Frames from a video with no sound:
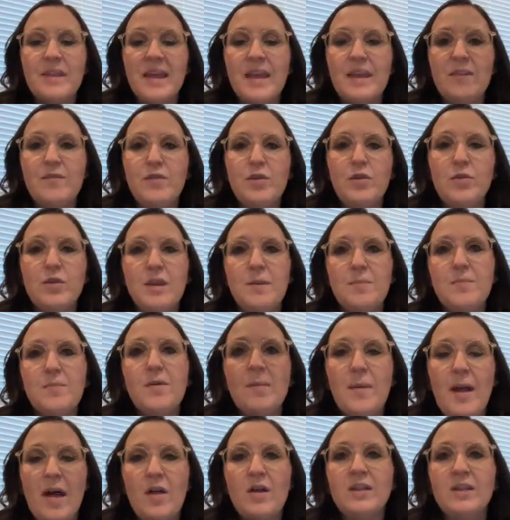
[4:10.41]
if you keep
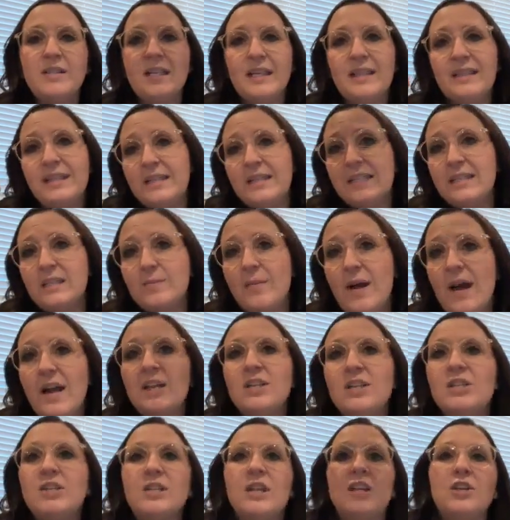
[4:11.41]
your balance at this
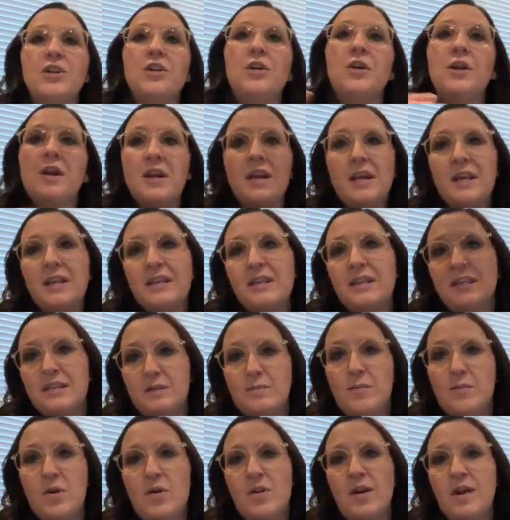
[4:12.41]
much, then you're going to get
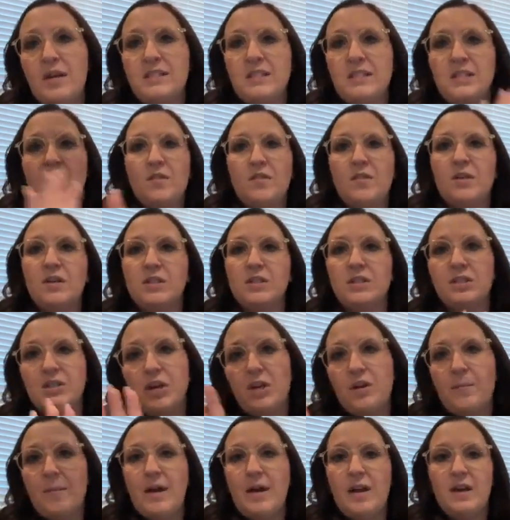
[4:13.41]
this bonus over a
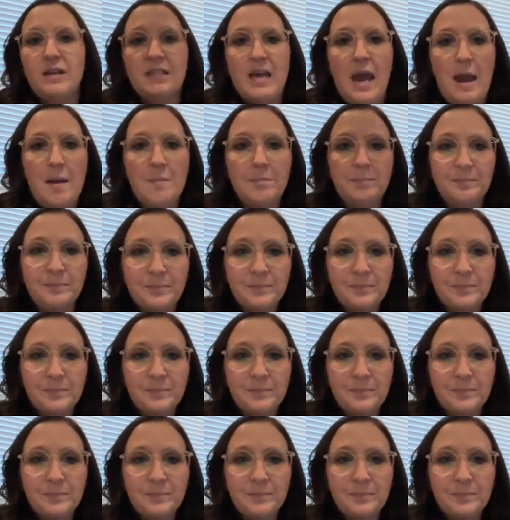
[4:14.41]
certain amount of time.